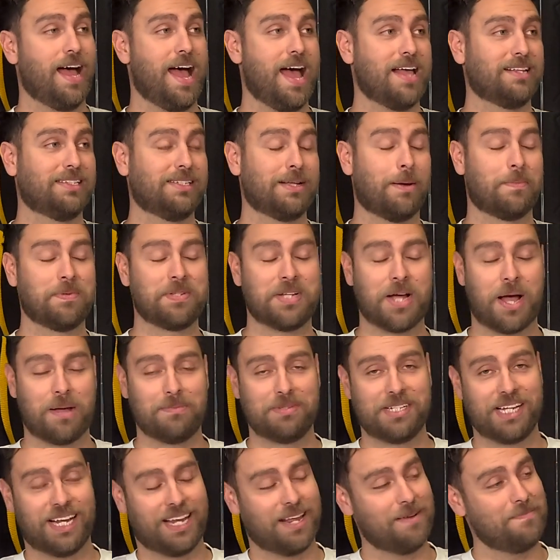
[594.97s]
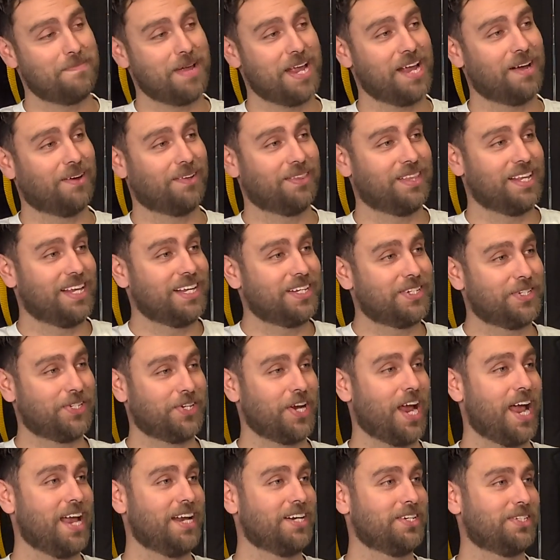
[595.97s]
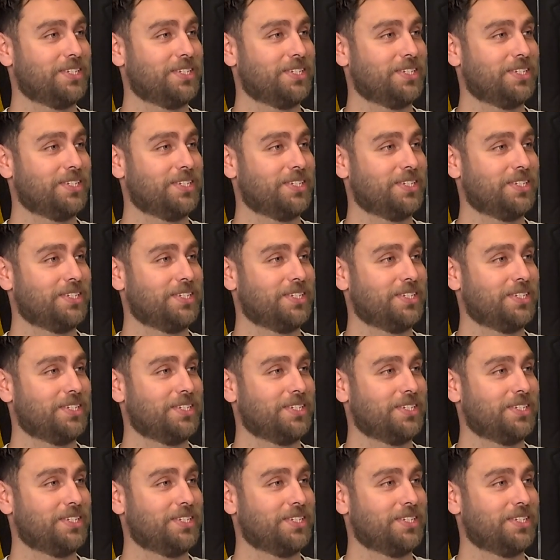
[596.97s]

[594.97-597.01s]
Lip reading: Sometimes it can be on the exchange,